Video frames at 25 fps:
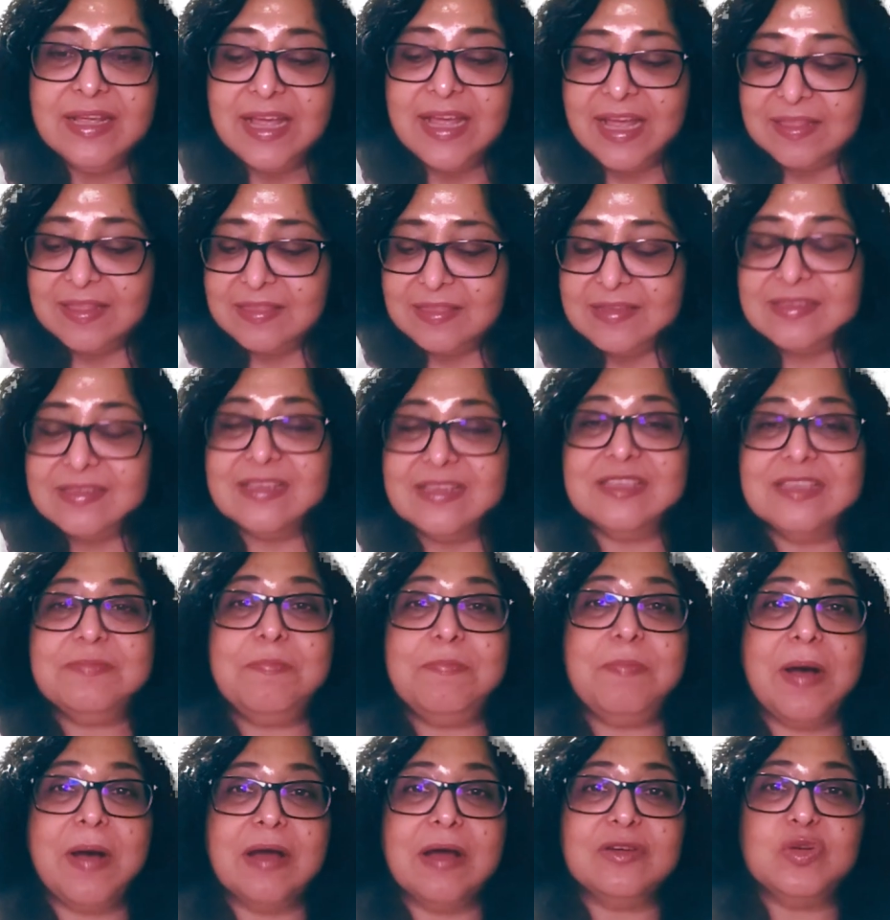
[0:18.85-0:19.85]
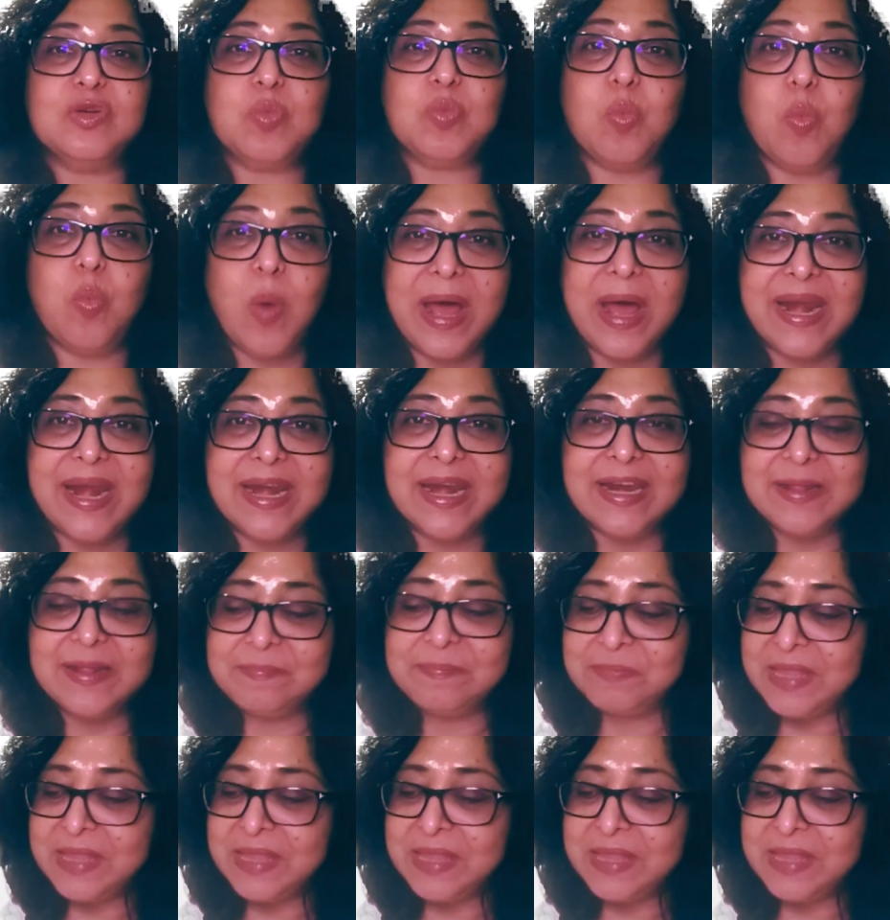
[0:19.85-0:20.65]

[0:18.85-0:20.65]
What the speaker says: and this is part 1.